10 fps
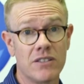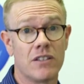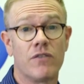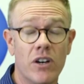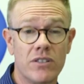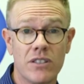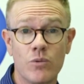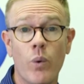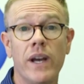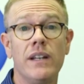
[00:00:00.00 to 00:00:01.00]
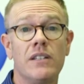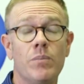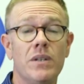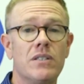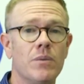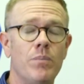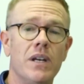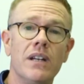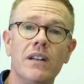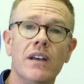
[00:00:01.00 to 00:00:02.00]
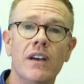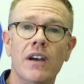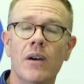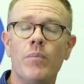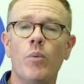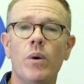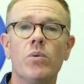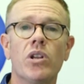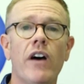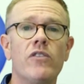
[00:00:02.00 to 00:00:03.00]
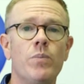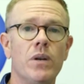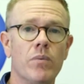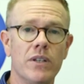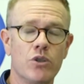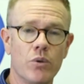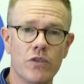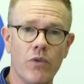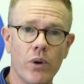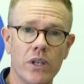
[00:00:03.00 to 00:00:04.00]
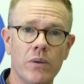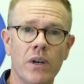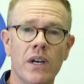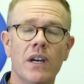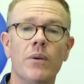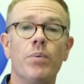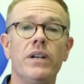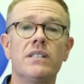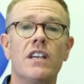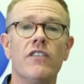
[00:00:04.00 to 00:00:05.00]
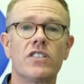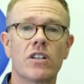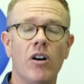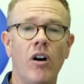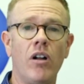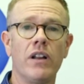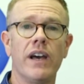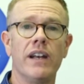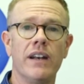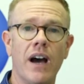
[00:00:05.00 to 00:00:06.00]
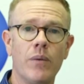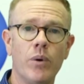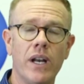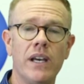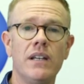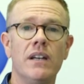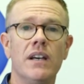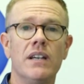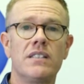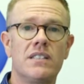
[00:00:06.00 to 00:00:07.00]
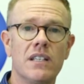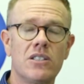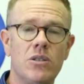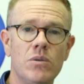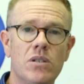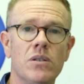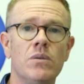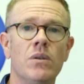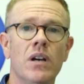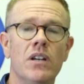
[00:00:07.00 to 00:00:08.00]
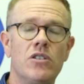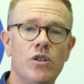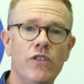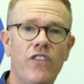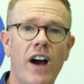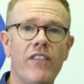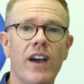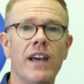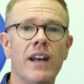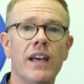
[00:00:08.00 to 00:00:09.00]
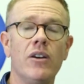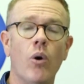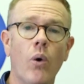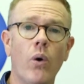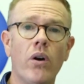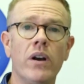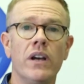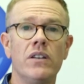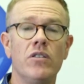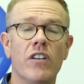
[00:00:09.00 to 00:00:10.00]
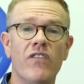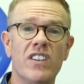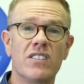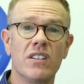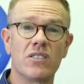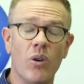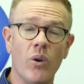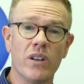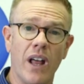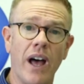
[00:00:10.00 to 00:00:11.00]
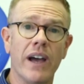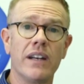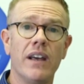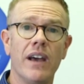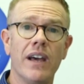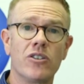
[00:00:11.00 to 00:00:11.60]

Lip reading: of nurses waiting to be submitted. But we would love to be a resource for you. Please give us a call at 918-622-2588, or you can visit us online at